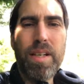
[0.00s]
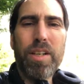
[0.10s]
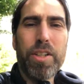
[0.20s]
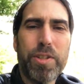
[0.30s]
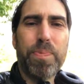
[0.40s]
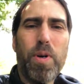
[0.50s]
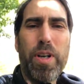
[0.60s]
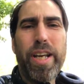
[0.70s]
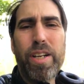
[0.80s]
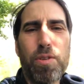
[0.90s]
Good
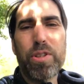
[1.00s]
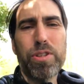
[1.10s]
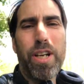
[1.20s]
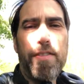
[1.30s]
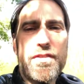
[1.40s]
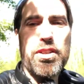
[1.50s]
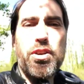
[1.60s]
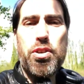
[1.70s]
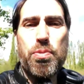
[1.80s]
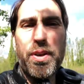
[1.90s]
morning or good
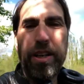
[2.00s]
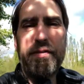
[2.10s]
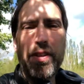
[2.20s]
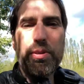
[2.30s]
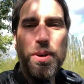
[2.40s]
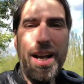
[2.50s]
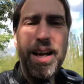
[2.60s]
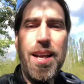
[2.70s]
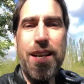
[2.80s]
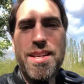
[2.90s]
afternoon, wherever you are.